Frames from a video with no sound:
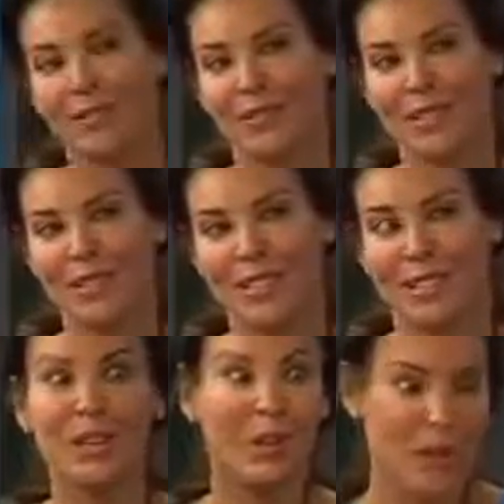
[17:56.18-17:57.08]
have used,
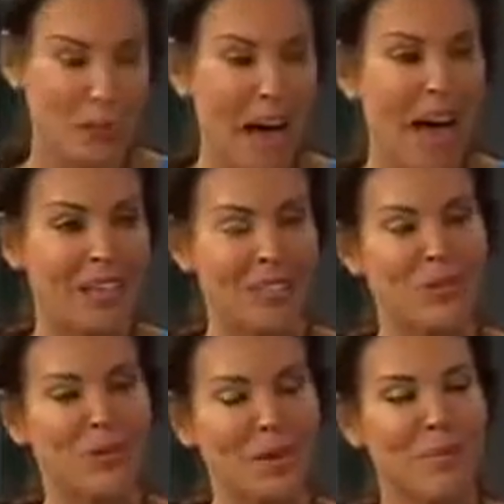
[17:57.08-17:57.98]
in the
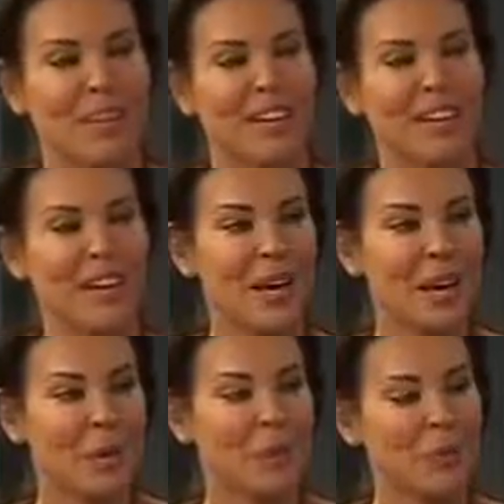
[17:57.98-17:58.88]
past or something.
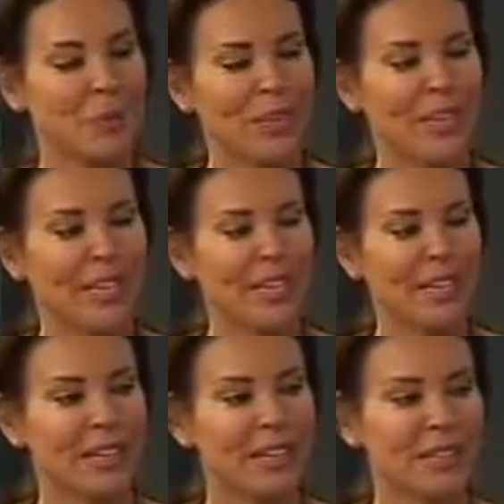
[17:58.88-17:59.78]
But really,
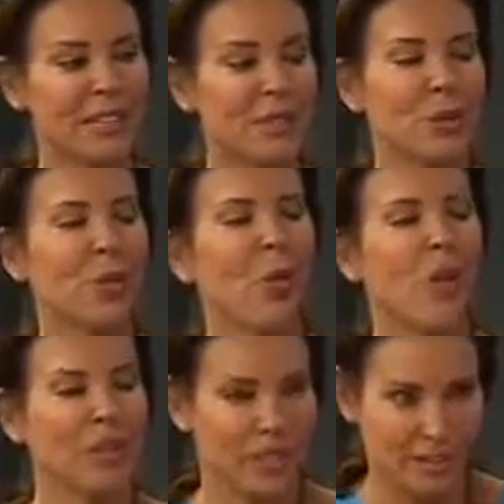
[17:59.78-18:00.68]
it's the
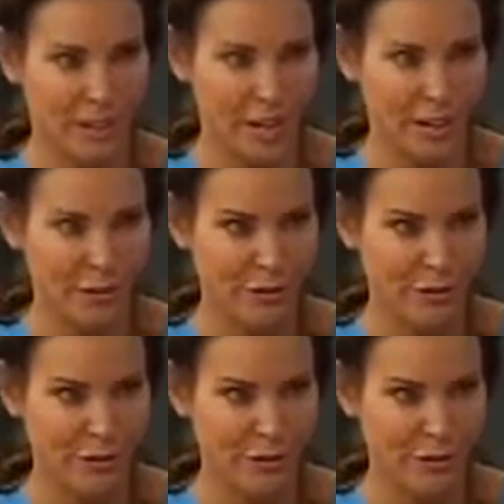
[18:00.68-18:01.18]
quality of life,